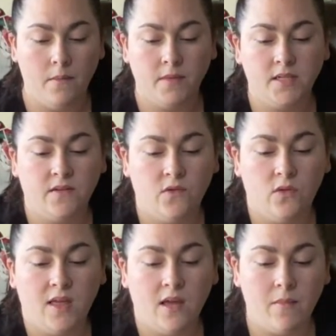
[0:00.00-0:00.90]
because if you
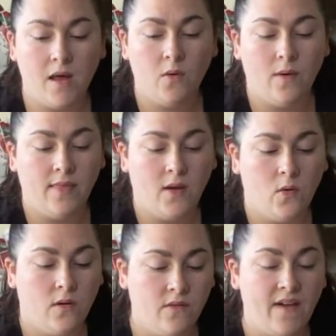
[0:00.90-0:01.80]
think about it, when they
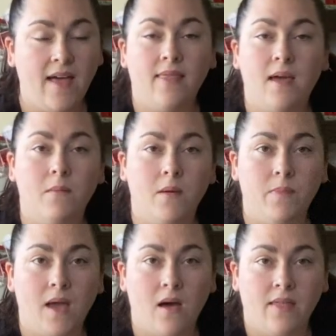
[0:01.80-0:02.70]
go to the vet, that might
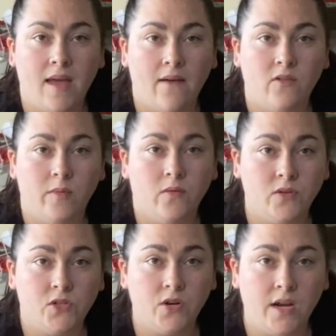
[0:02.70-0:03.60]
be how they have to be
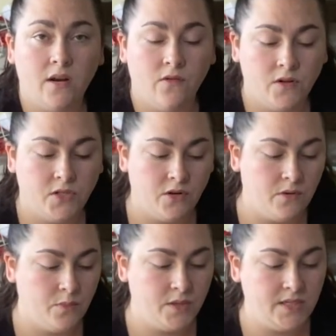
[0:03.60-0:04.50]
restrained for
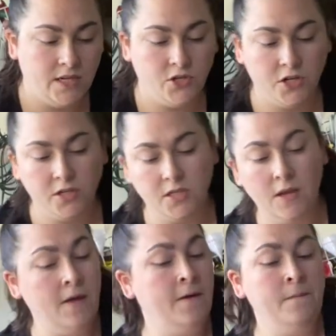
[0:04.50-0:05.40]
certain procedures,
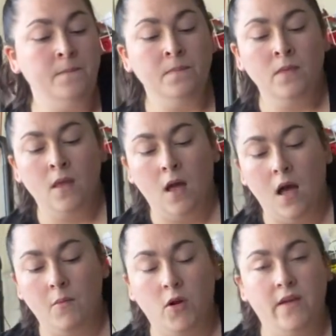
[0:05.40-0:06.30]

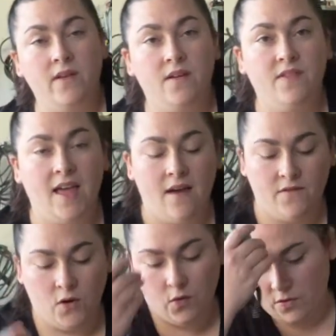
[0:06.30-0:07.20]
or even if they have
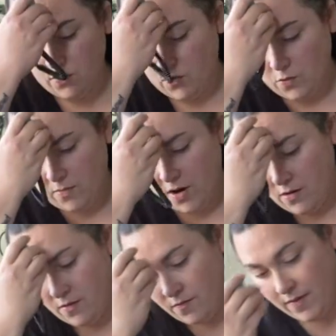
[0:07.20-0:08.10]
to go to the groomer.
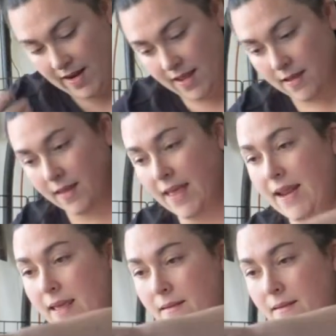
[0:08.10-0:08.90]
Ready? Get it.